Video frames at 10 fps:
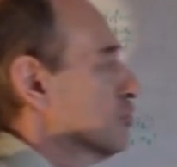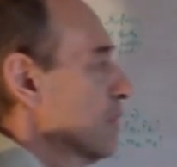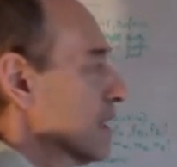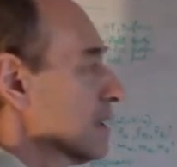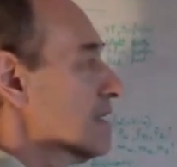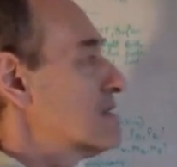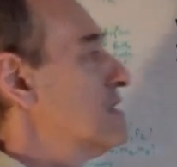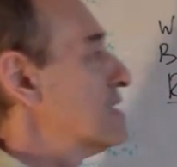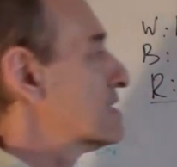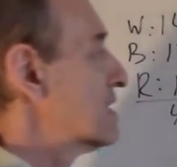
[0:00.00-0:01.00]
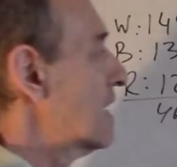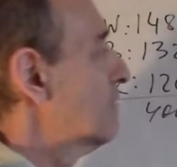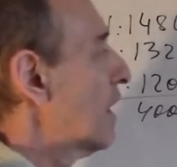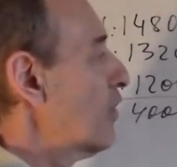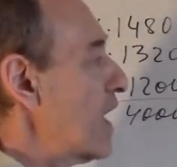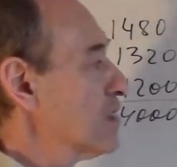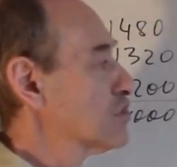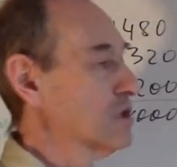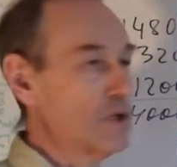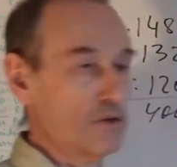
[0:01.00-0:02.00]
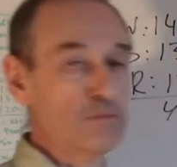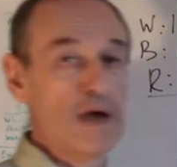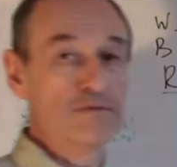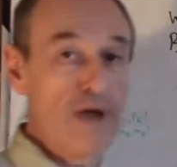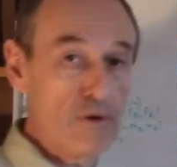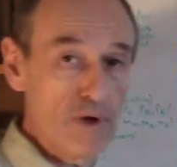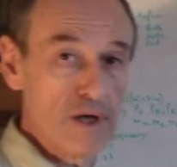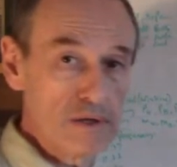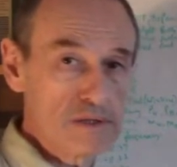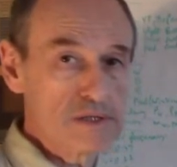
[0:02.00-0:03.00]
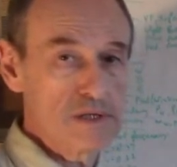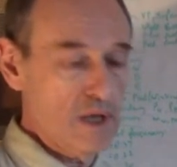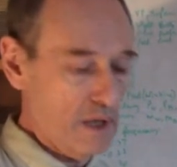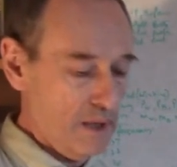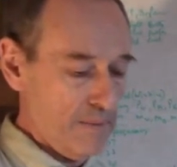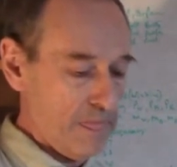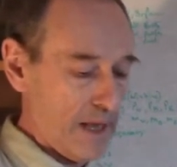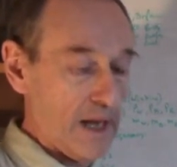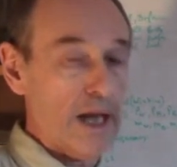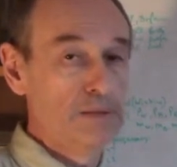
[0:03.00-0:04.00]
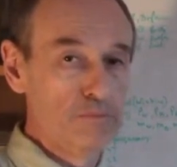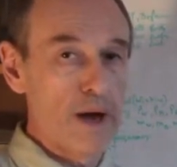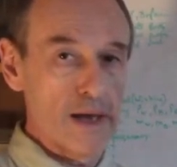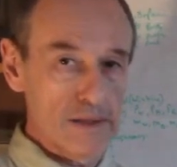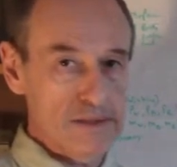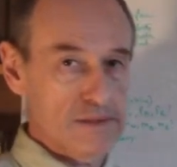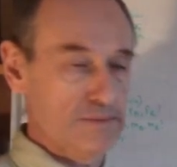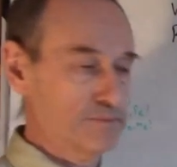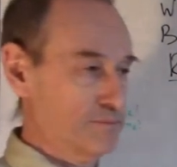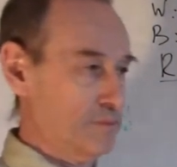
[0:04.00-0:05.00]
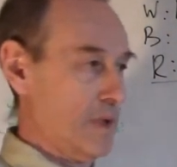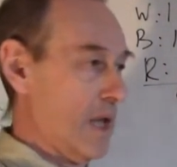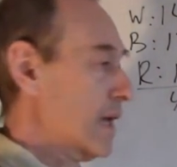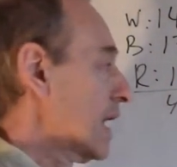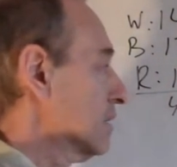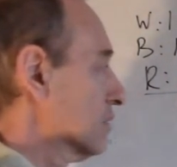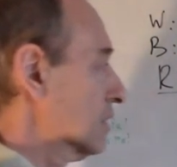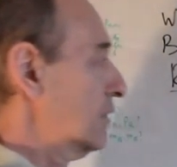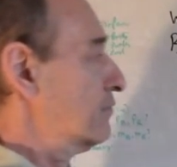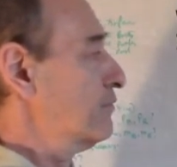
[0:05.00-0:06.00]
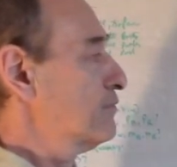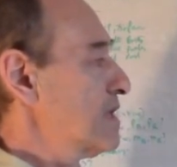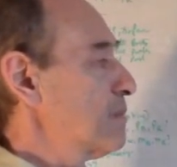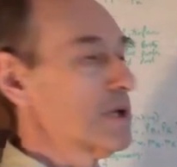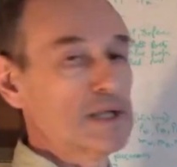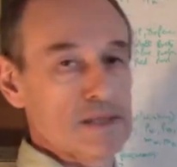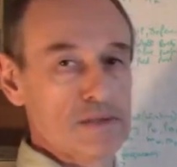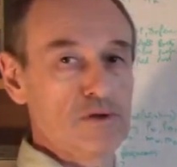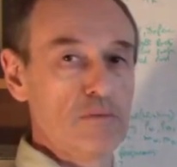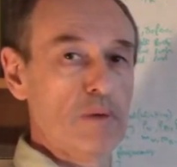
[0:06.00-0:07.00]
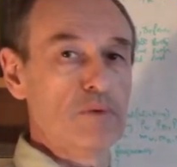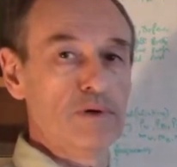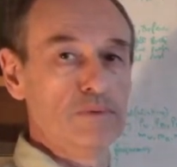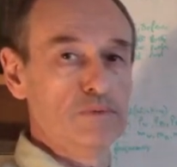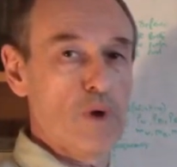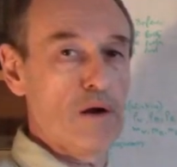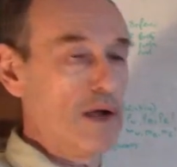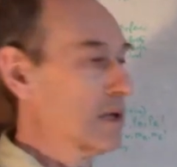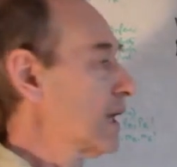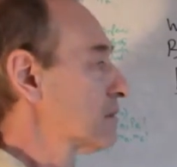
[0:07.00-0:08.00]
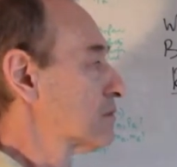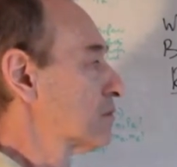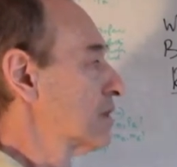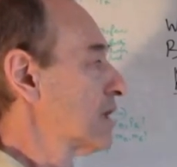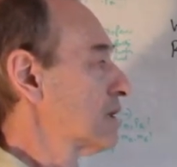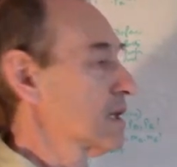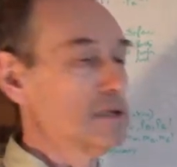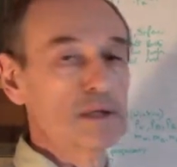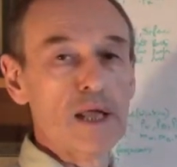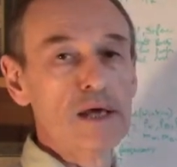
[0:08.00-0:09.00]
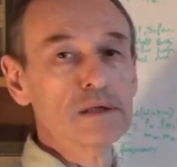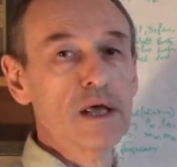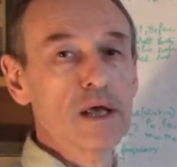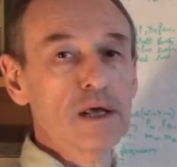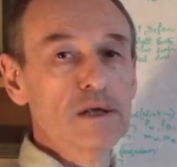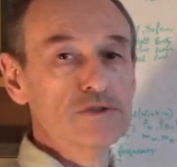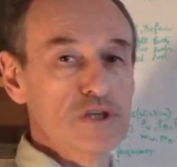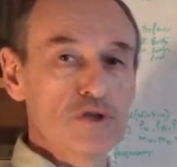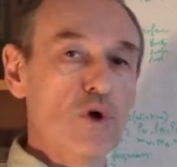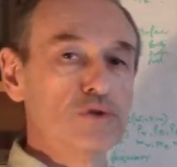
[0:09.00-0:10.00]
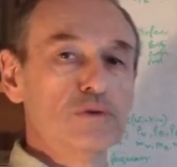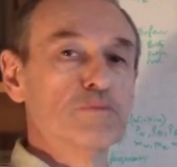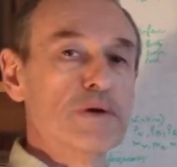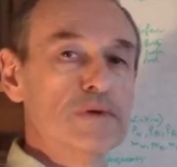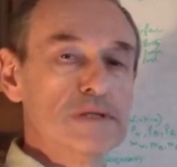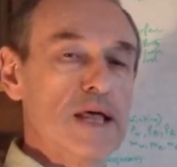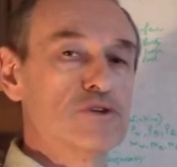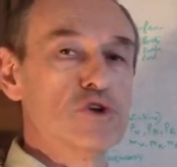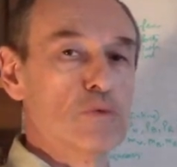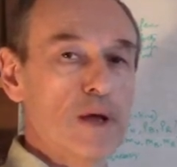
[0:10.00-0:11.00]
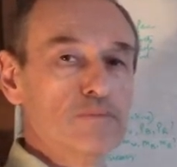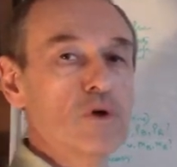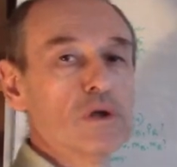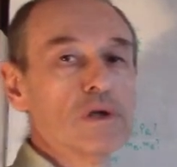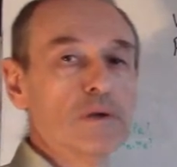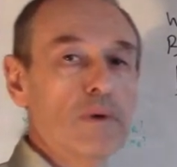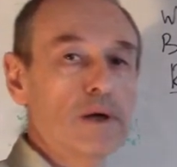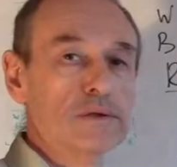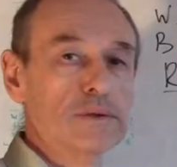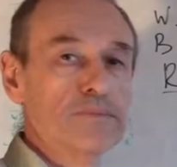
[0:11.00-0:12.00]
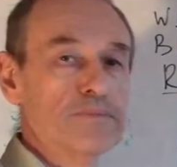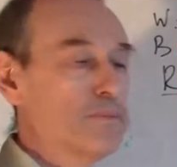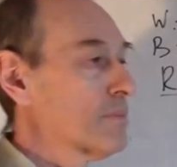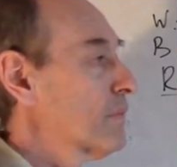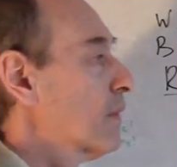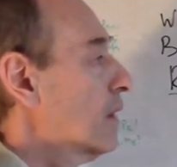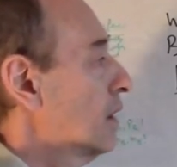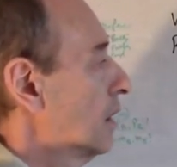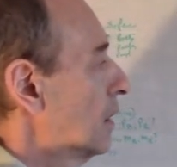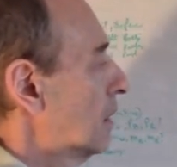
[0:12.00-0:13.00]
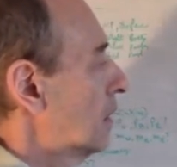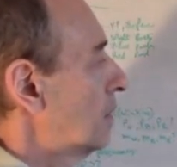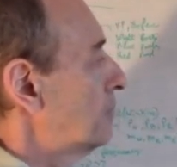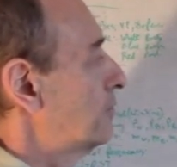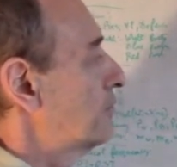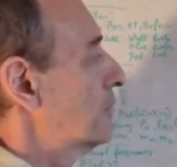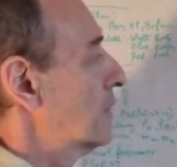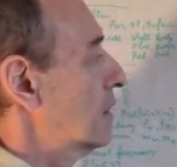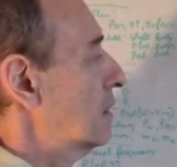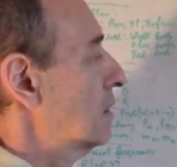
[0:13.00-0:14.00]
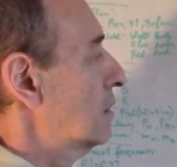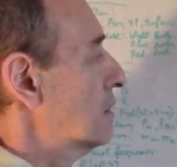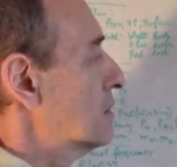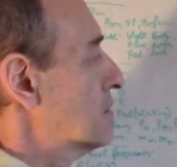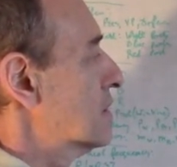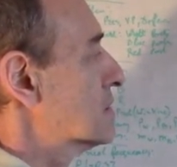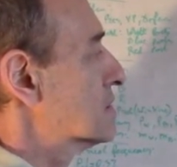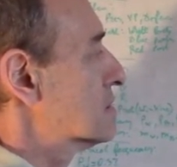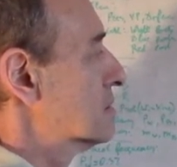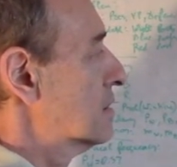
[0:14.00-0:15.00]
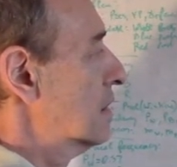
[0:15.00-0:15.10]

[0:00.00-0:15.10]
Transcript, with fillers: make this evaluation of my variance unbiased. Again, if somebody doesn't remember where I got 3,999, just go to previous lecture where I'm talking about um, uh, this